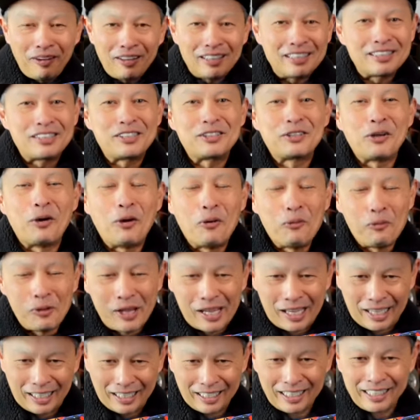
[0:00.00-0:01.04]
So
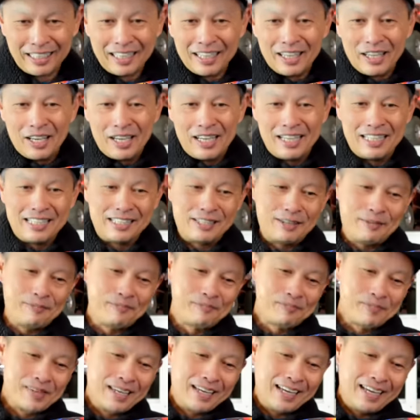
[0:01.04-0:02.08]
weak.
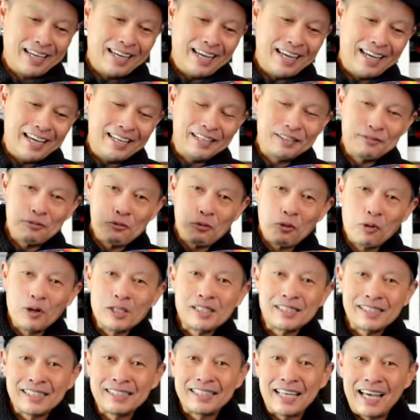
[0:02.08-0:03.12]
And
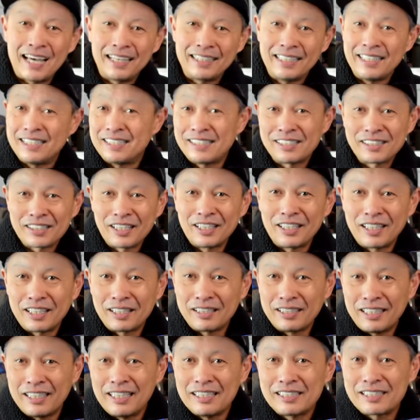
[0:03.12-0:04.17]
worse than that is it's
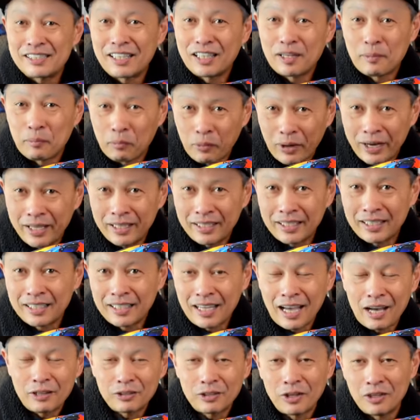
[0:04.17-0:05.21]
gonna break
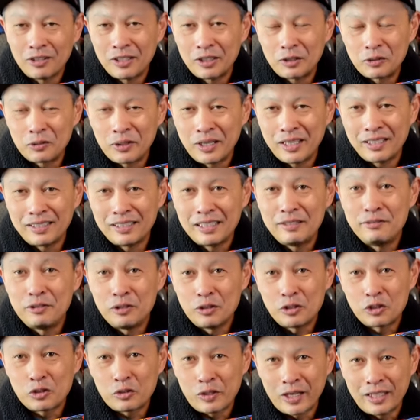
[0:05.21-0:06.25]
out on the trail, leave
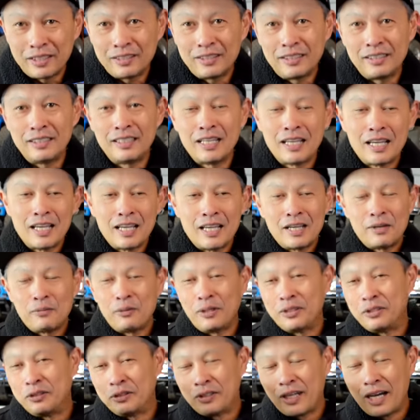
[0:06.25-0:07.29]
you stranded,
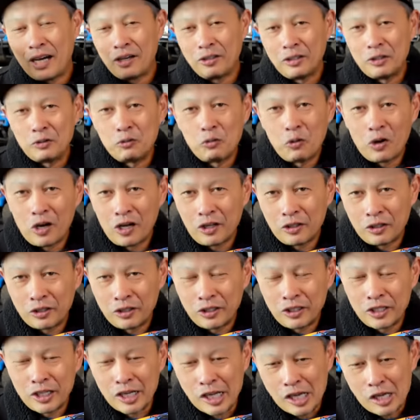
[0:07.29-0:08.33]
whether you're out in
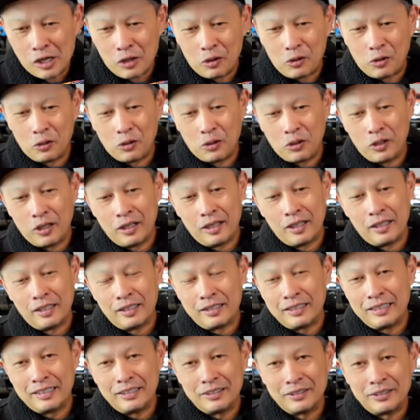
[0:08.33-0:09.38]
water
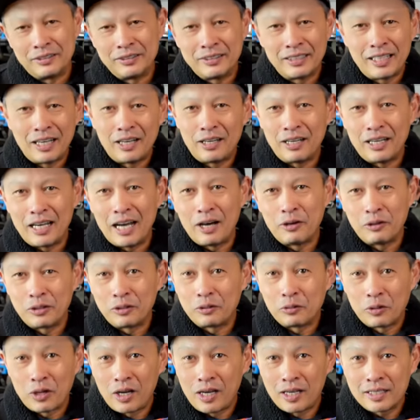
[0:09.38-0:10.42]
or, you know, out
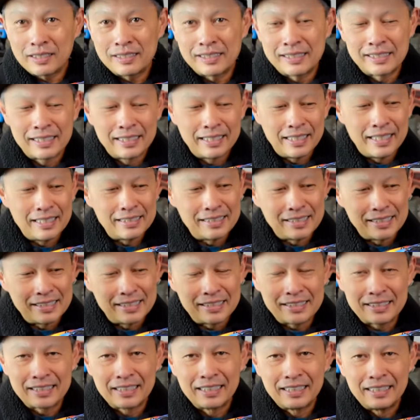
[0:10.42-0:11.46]
in rocks.
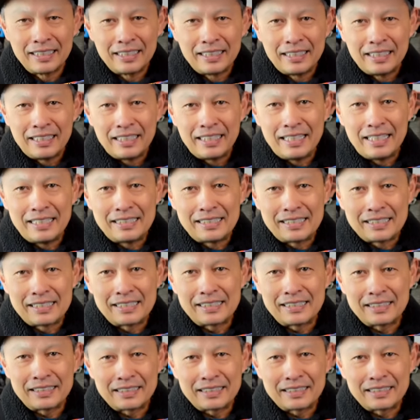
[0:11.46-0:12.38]
It's